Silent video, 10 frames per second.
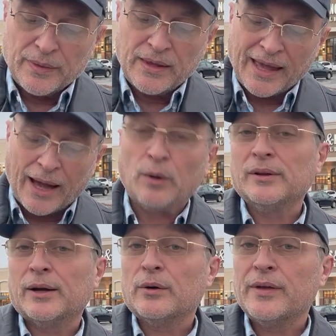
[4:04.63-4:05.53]
the
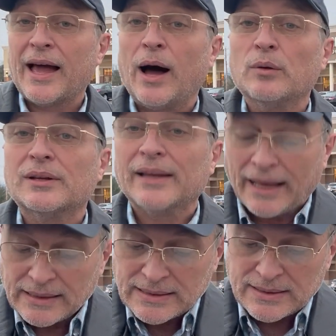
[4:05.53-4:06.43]
outlet or the
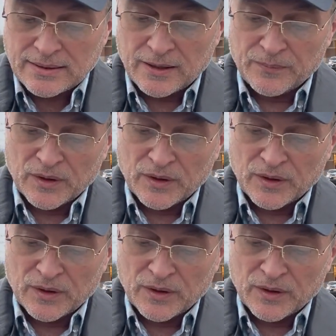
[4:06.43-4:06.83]
outlets